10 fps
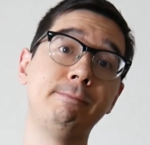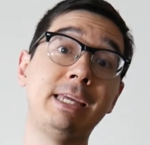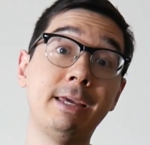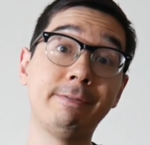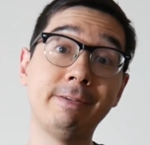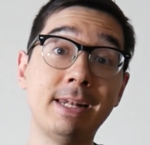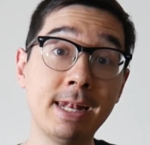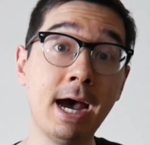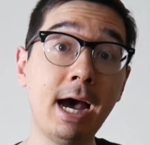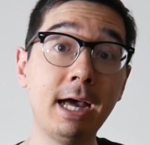If
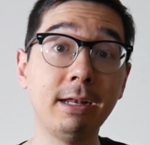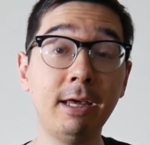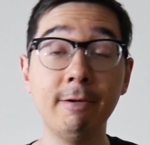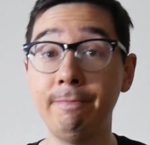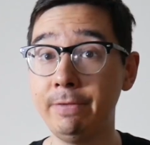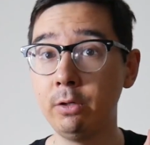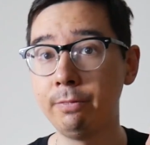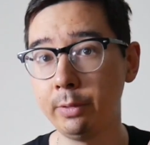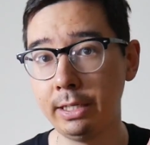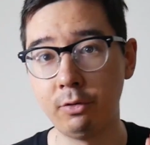not, feel
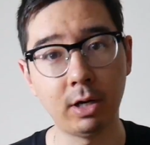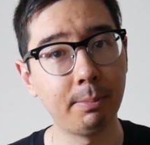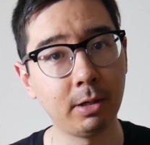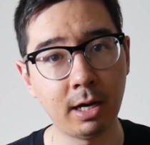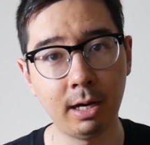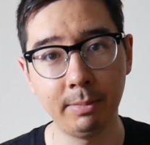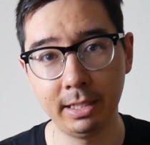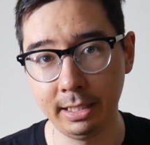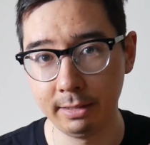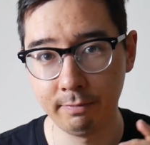free to drop a comment
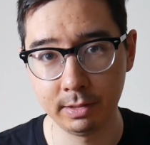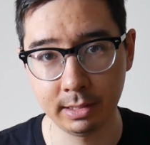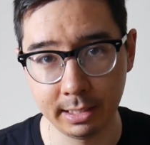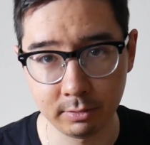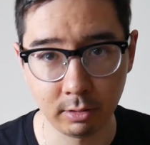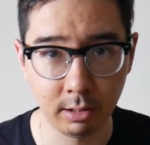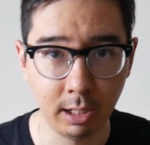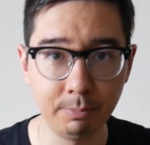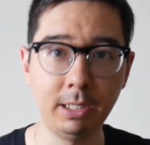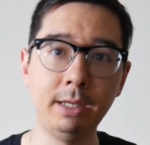in this Kickstarter
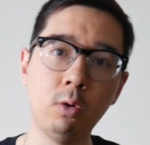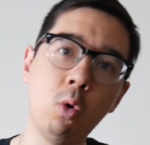update